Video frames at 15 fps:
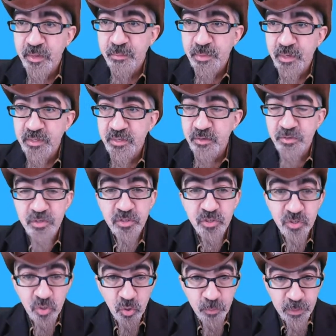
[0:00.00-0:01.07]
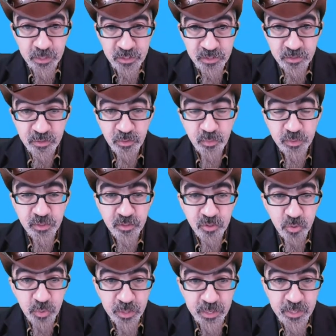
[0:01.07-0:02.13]
because there's just so much, with the
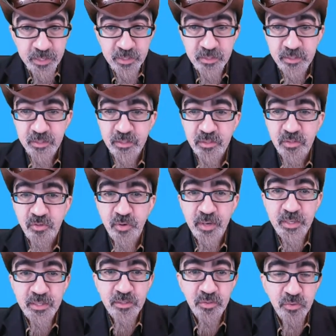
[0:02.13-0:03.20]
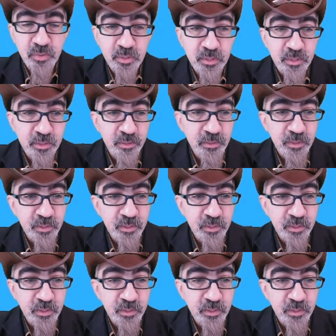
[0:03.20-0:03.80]
two kids and trying to.